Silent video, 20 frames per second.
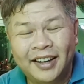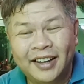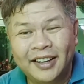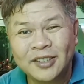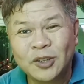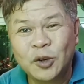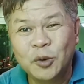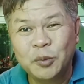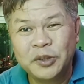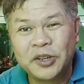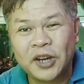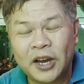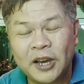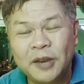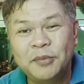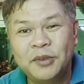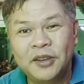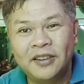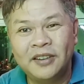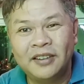scuba
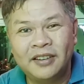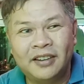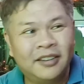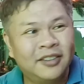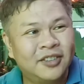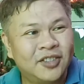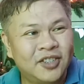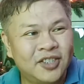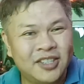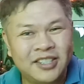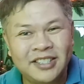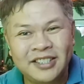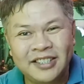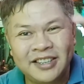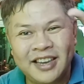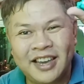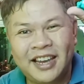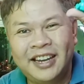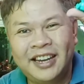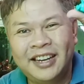diving under the
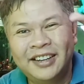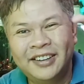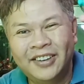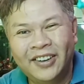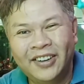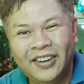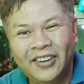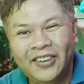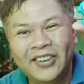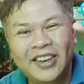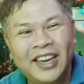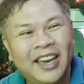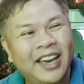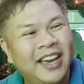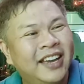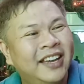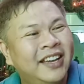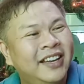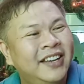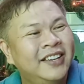sea.
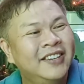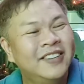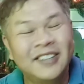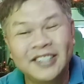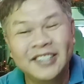Okay, you